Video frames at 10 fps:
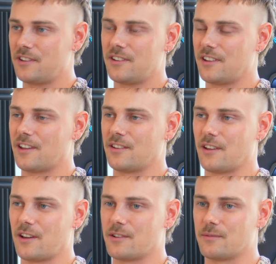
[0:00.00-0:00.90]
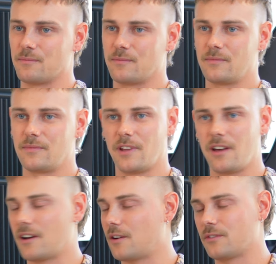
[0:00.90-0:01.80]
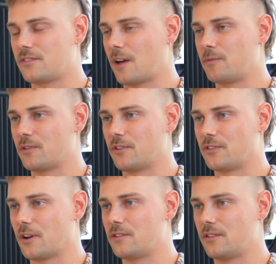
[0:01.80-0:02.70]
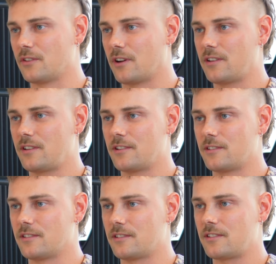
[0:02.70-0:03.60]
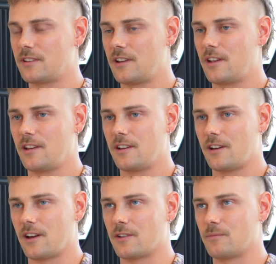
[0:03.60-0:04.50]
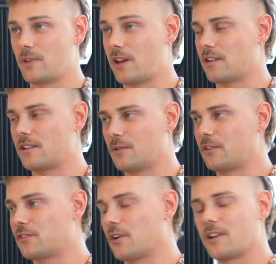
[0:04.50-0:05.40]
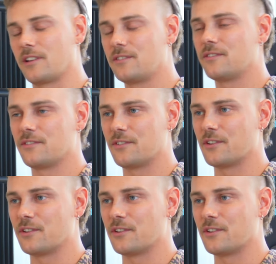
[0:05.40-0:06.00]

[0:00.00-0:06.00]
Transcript: and yeah, I was absolutely stoked that you signed it, and yeah, it was exciting for